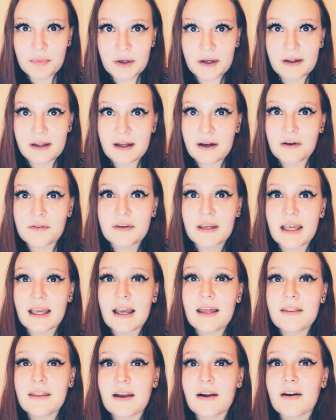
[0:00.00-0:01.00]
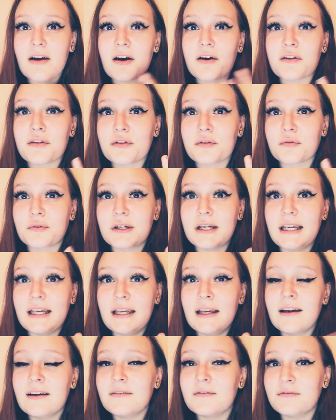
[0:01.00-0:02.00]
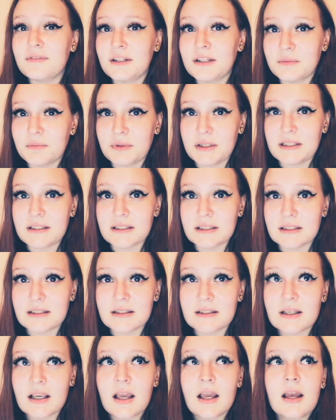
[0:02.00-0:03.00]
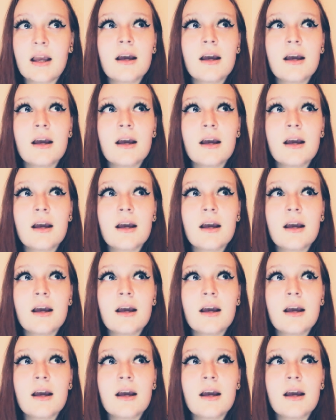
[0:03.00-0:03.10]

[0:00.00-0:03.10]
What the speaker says: but over here there are 3 vegan pizzas.